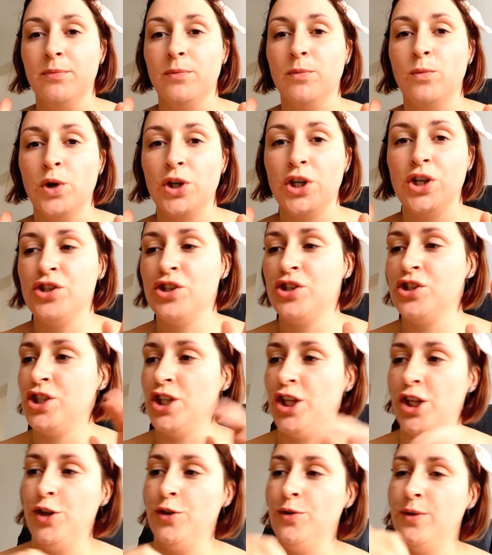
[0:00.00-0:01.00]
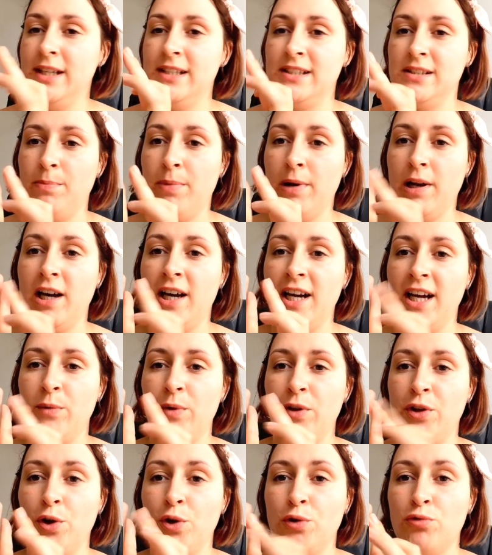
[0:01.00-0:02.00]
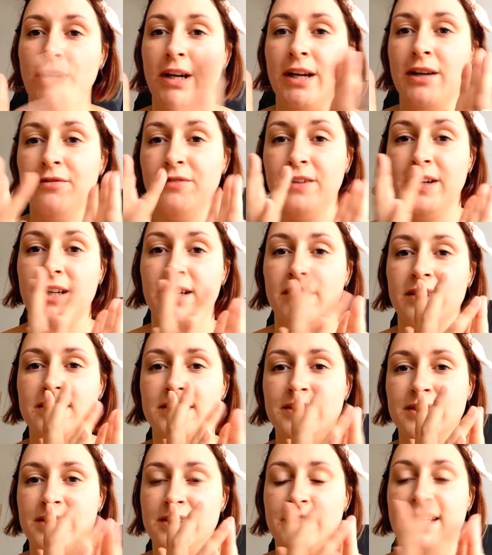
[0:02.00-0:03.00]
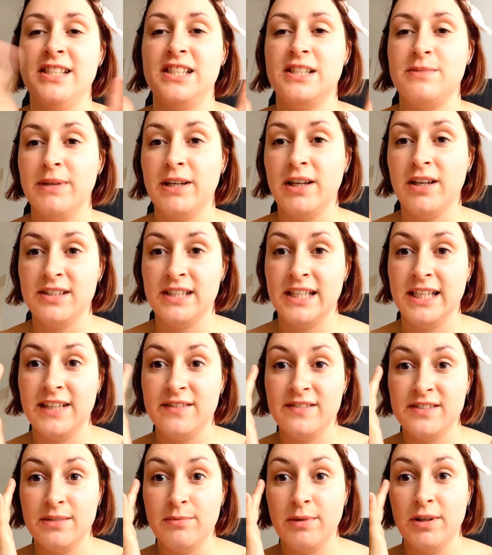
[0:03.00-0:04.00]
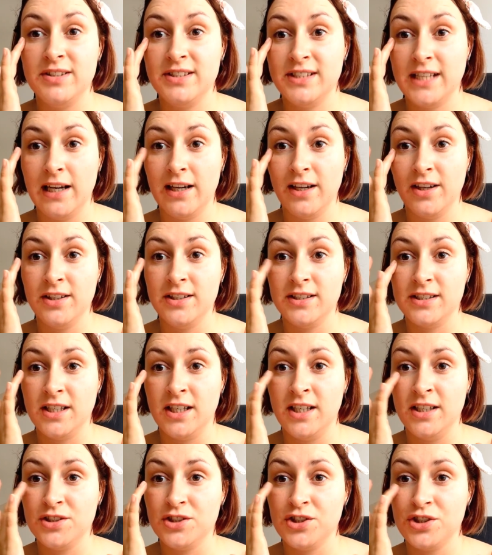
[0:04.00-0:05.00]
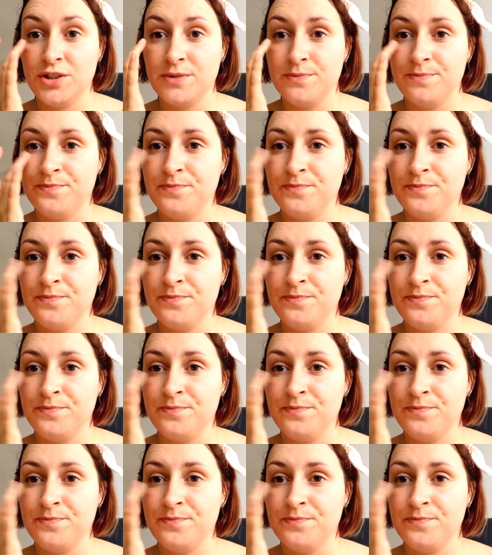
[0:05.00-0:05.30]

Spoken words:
What you should do is apply it with your ring fingers. This is because it gives the most delicate touch.